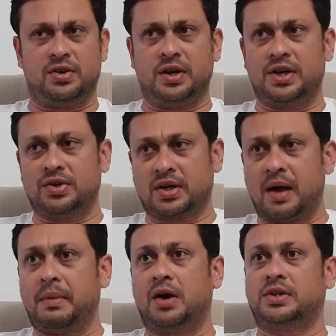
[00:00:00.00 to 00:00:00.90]
You need to
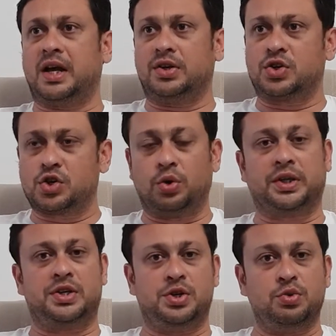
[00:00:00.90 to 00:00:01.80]
come out and show
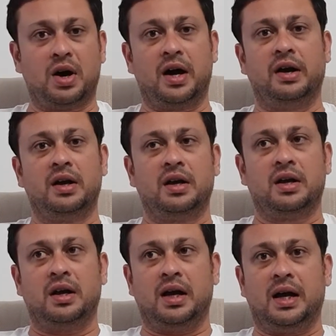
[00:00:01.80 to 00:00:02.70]
that you are
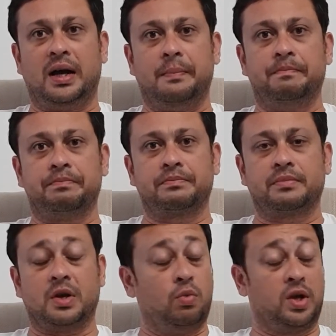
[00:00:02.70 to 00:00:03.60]

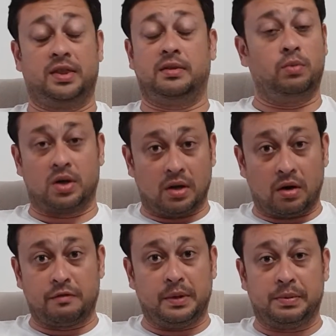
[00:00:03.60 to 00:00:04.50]
what a lot
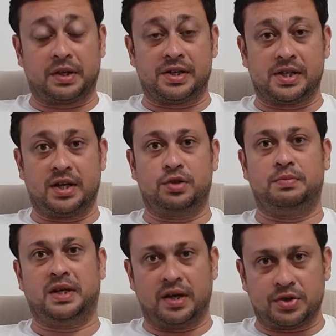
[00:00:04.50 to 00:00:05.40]
of people consider to
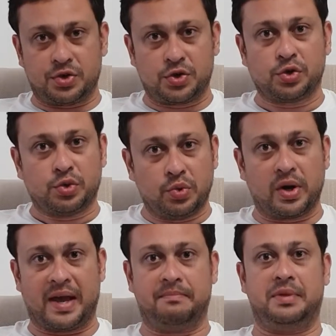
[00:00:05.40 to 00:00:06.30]
be a true
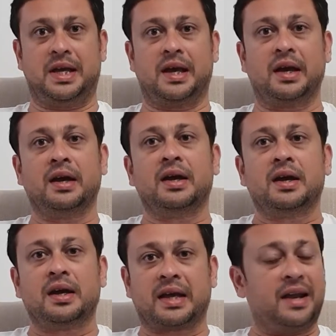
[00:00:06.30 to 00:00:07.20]
MBA
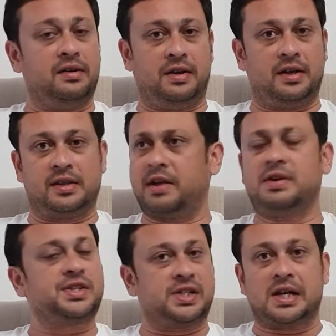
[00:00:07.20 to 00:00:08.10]
candidate. There
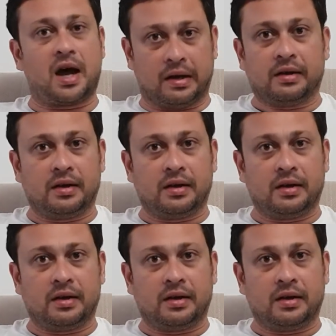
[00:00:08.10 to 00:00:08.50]
is none.